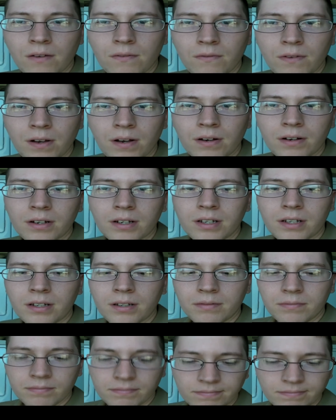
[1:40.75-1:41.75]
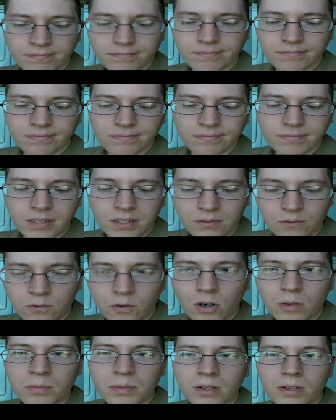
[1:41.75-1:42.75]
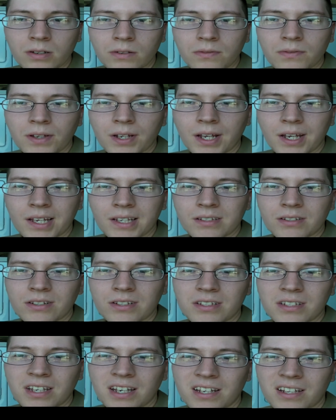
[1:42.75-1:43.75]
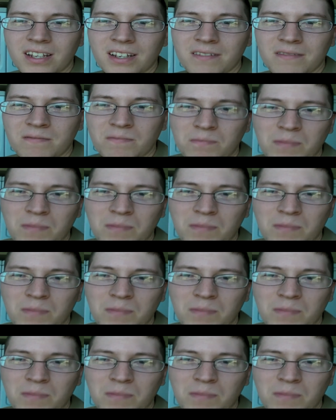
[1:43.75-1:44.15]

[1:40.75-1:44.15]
very informative and I guess you could say like